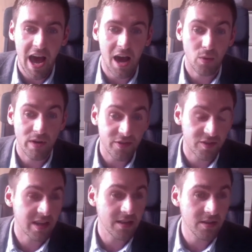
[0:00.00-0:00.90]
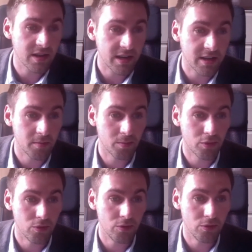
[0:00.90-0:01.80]
We've seen that it can
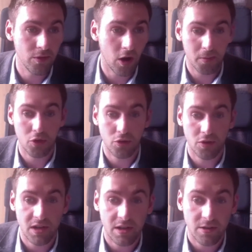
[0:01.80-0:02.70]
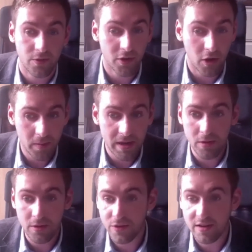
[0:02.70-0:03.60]
improve opportunities for young
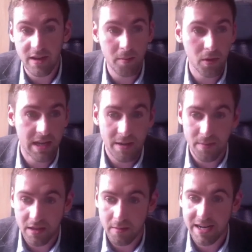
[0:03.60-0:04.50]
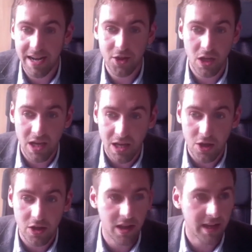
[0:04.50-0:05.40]
people, for example, keeping them in
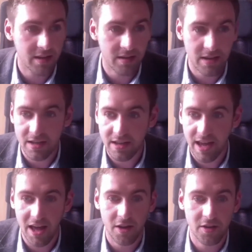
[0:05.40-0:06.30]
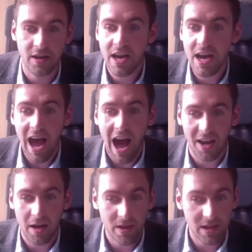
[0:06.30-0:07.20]
education like it did in Canada.
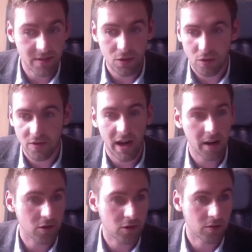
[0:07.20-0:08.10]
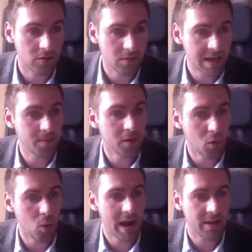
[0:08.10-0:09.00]
And I believe in Northern Ireland could keep them
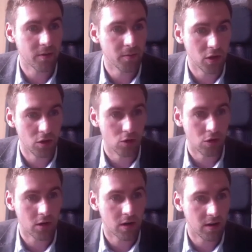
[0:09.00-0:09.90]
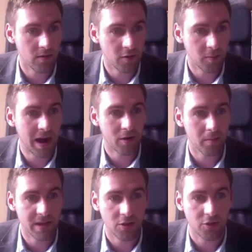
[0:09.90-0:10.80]
away from the lure of
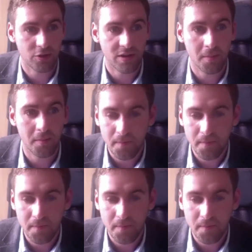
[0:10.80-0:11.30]
paramilitarism.